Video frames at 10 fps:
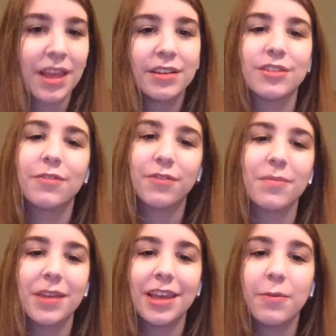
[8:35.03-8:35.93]
So for
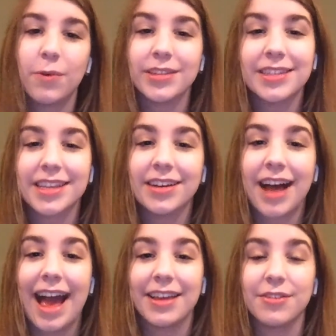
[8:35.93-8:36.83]
me, one skill
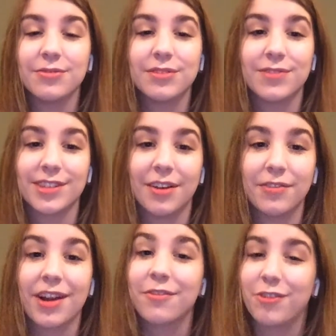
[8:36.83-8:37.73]
I use for self
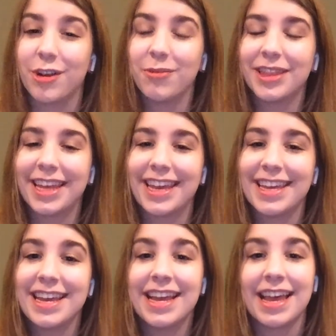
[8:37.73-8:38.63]
care frequently
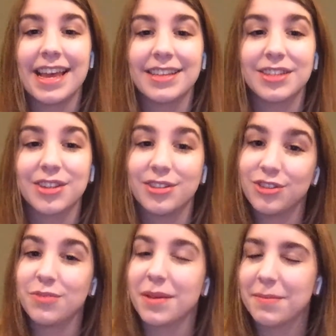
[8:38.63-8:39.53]
is
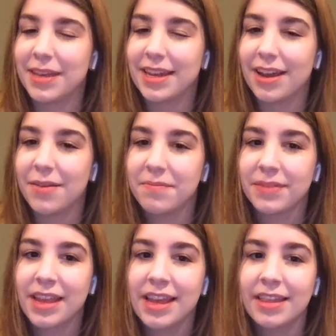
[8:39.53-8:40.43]
consuming media.
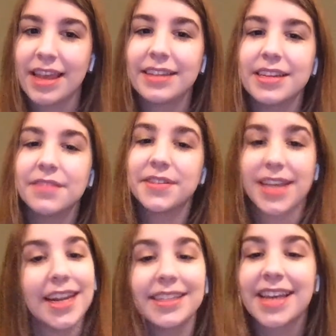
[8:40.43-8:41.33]
The idea of
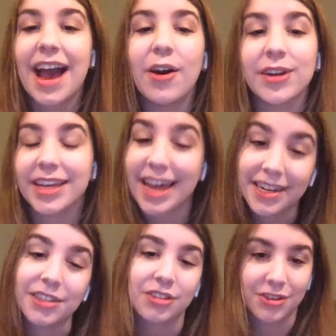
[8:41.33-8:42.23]
sitting down and
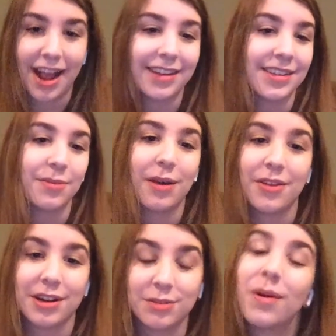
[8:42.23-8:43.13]
getting distracted,
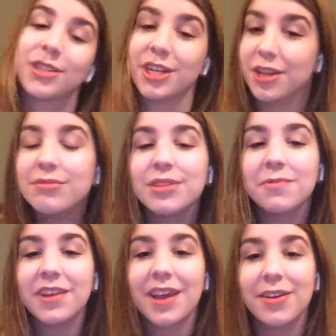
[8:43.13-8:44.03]
whether it's watching YouTube
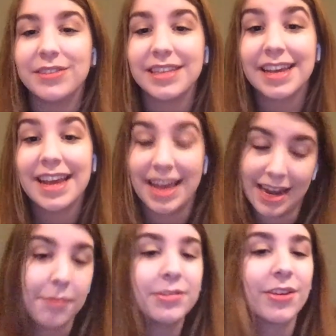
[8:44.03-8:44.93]
videos, an
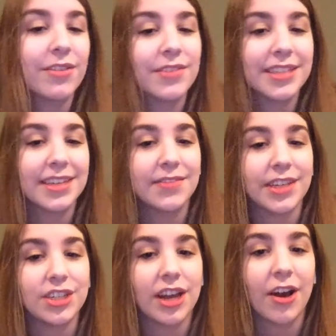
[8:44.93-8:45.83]
episode of a TV
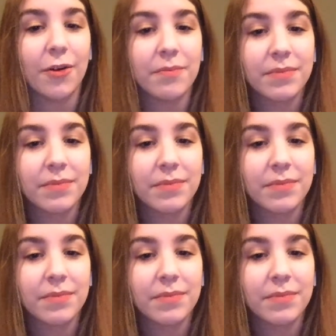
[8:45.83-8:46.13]
show,